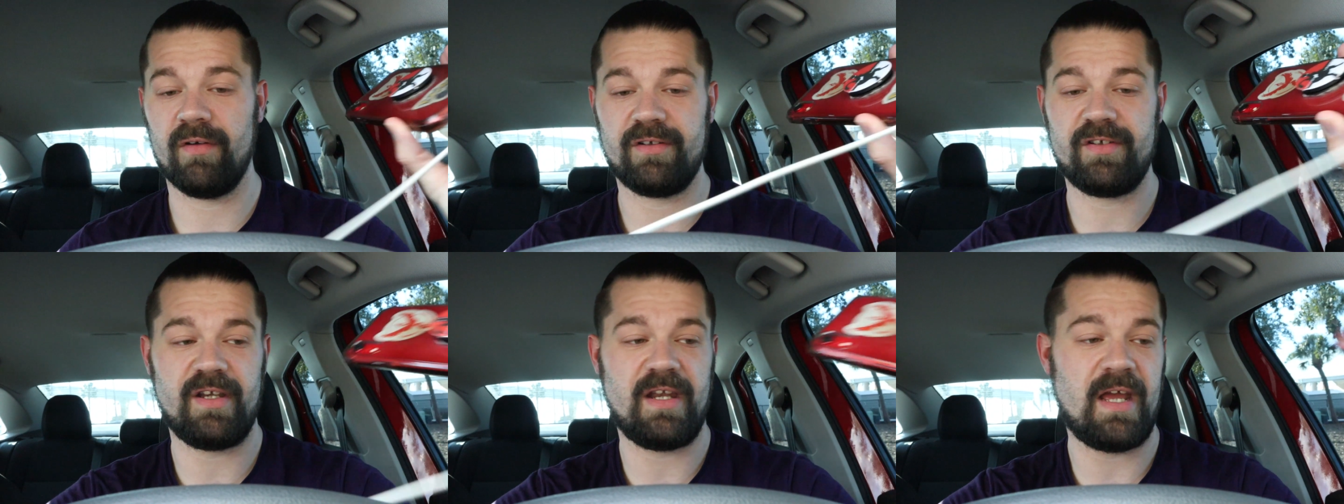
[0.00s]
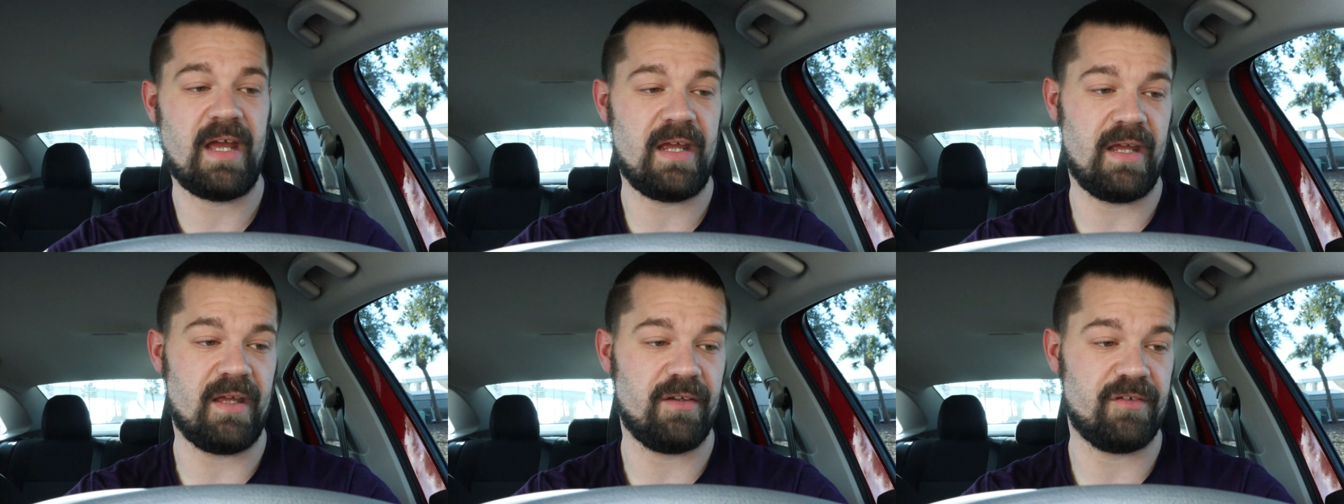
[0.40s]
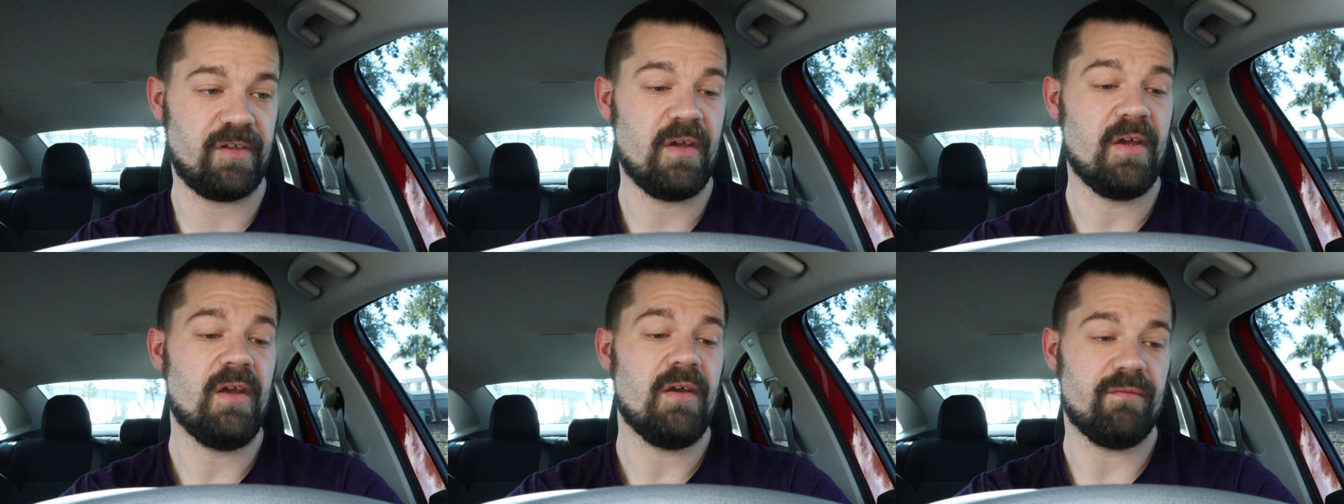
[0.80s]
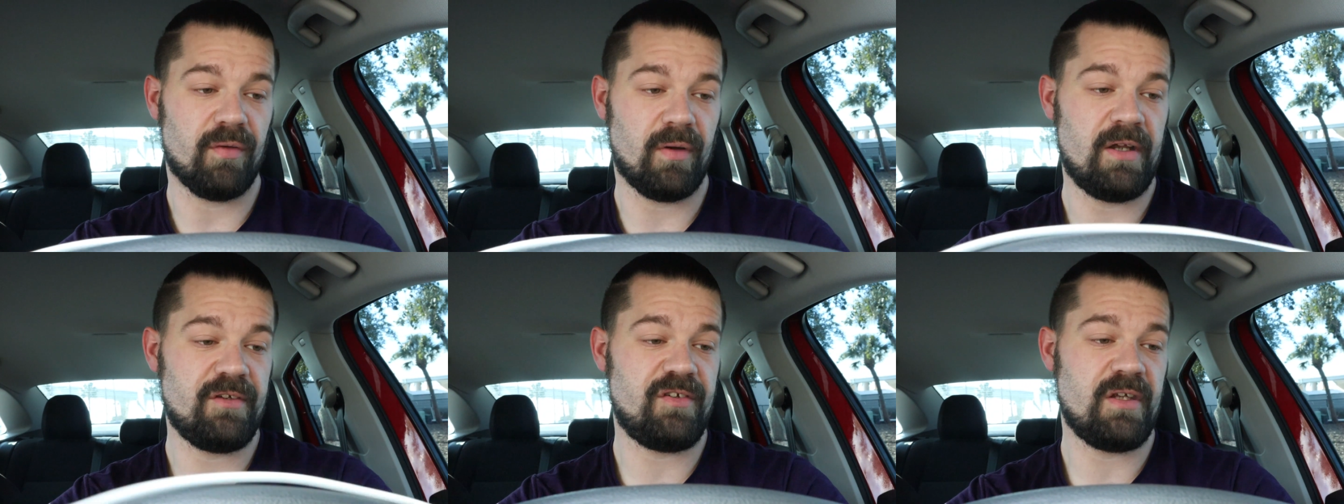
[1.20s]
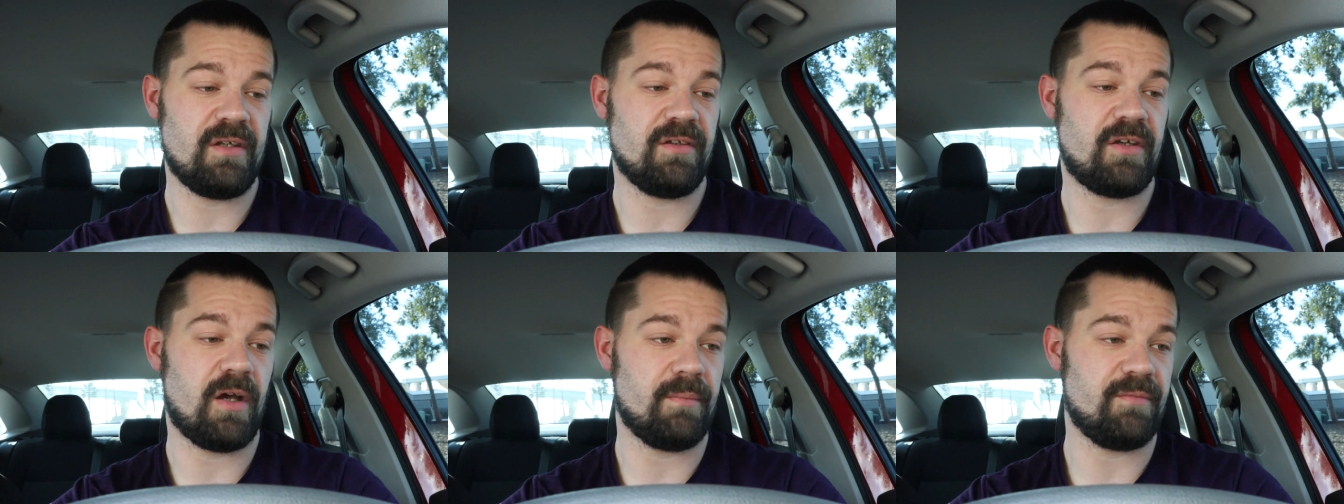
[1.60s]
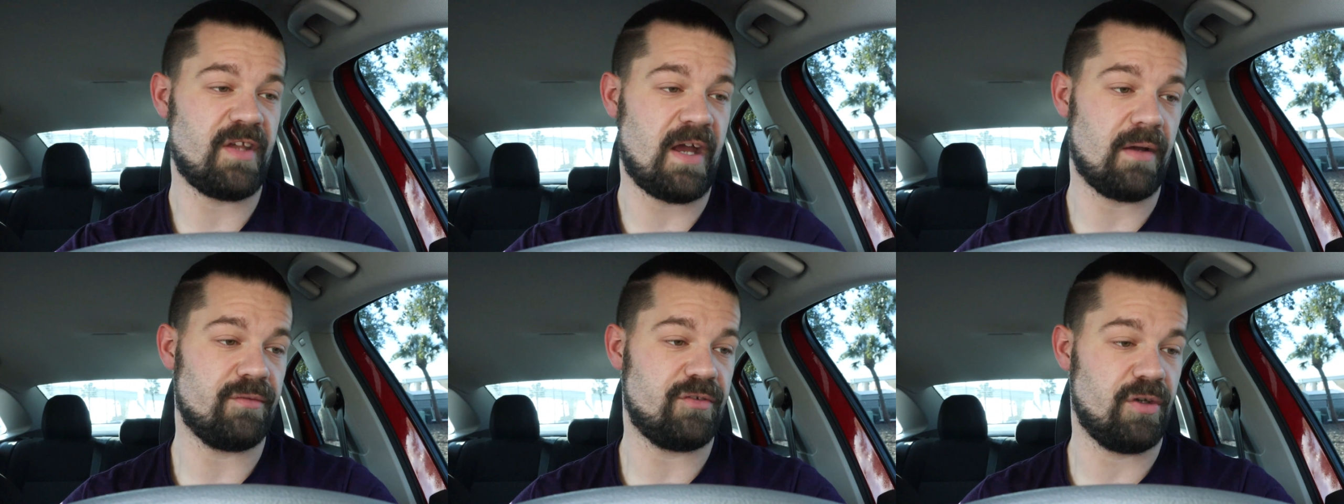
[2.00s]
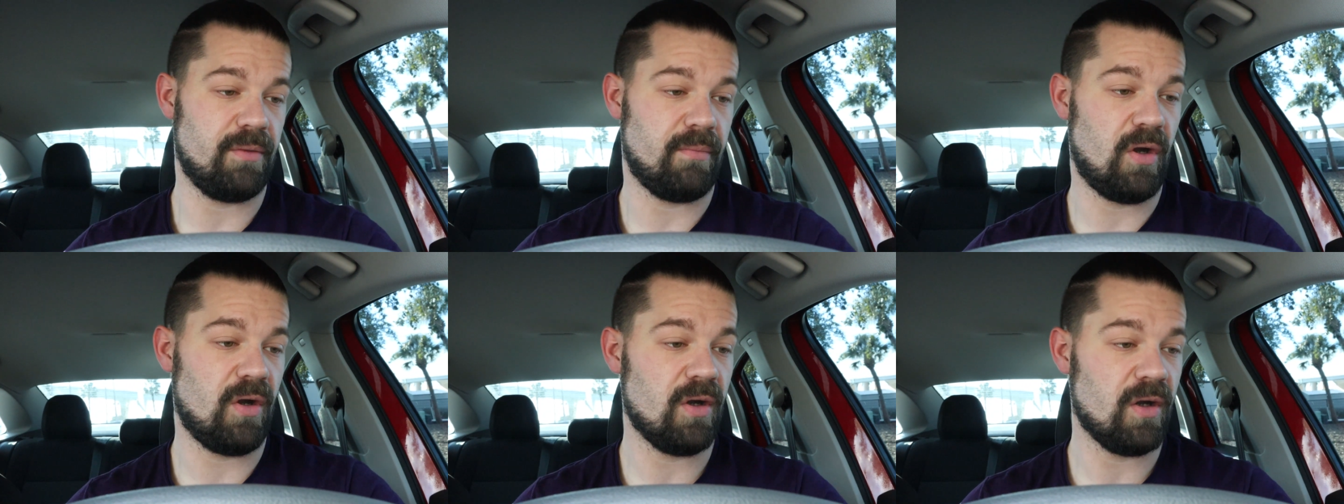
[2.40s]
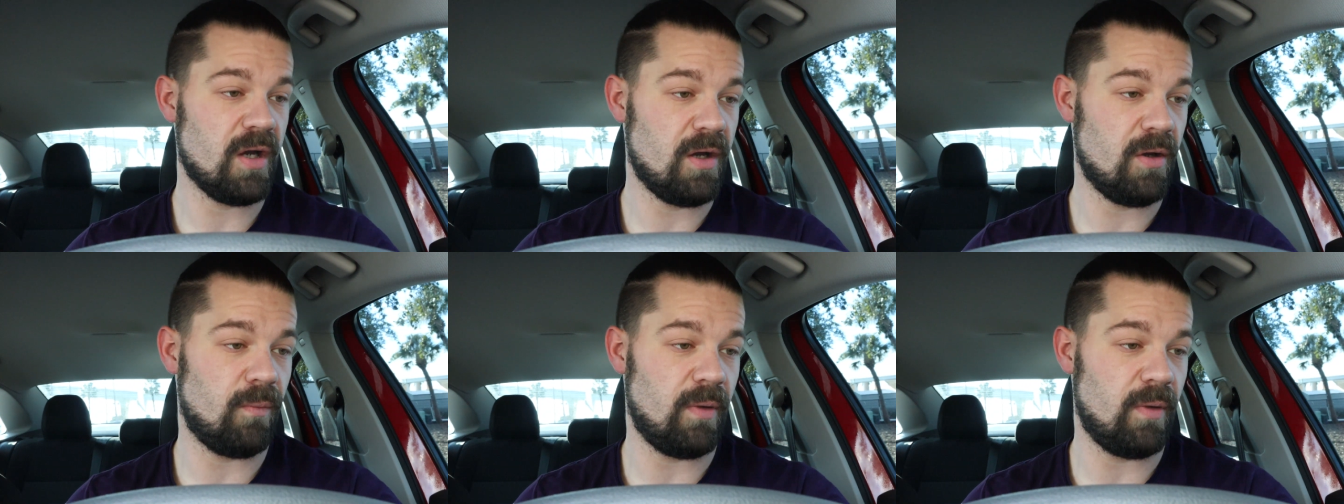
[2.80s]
over today. Is Virizion comes out tomorrow,